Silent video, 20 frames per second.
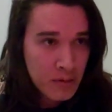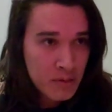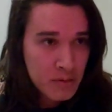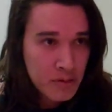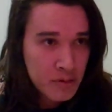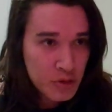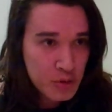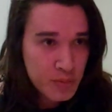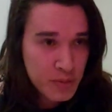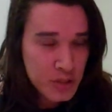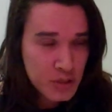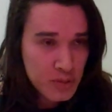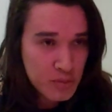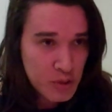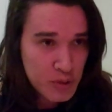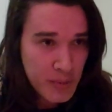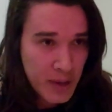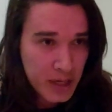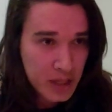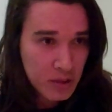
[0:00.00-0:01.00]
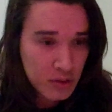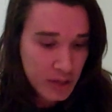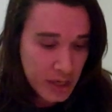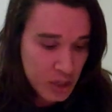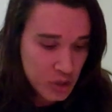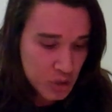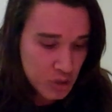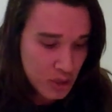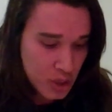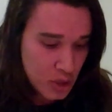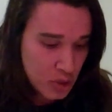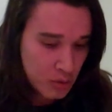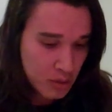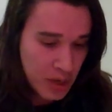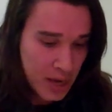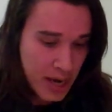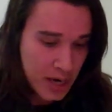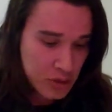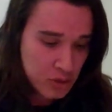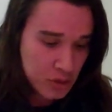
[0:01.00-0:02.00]
There's been some speculation that you could
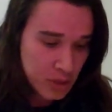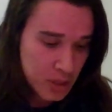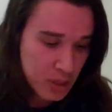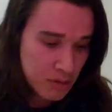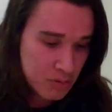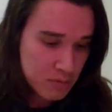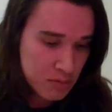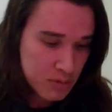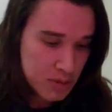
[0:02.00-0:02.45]
actually